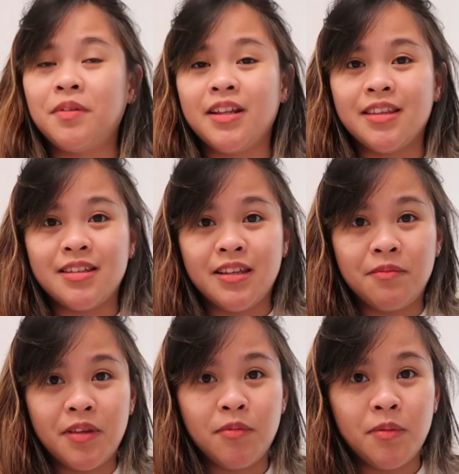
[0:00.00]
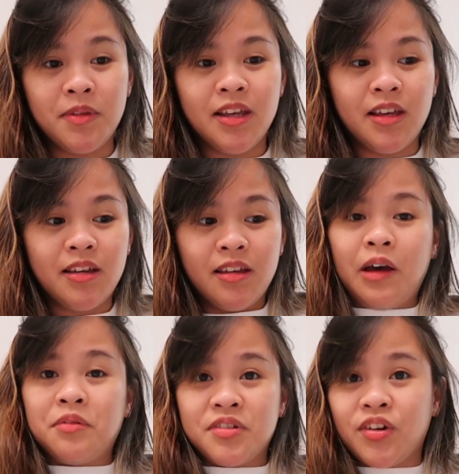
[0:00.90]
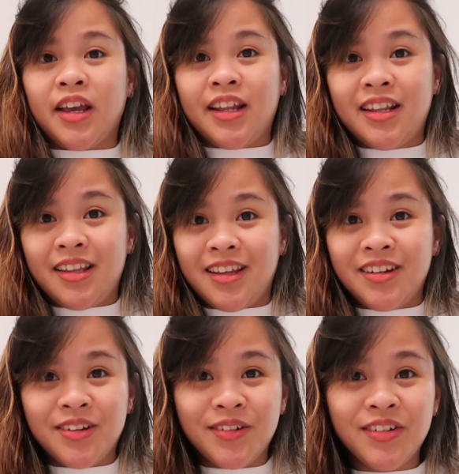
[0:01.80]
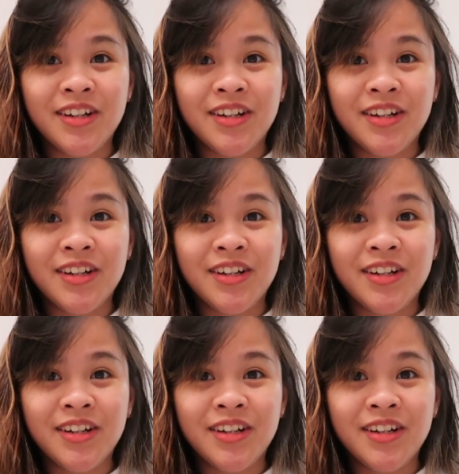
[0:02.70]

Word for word: but at the same time I'm like, I was right, you know?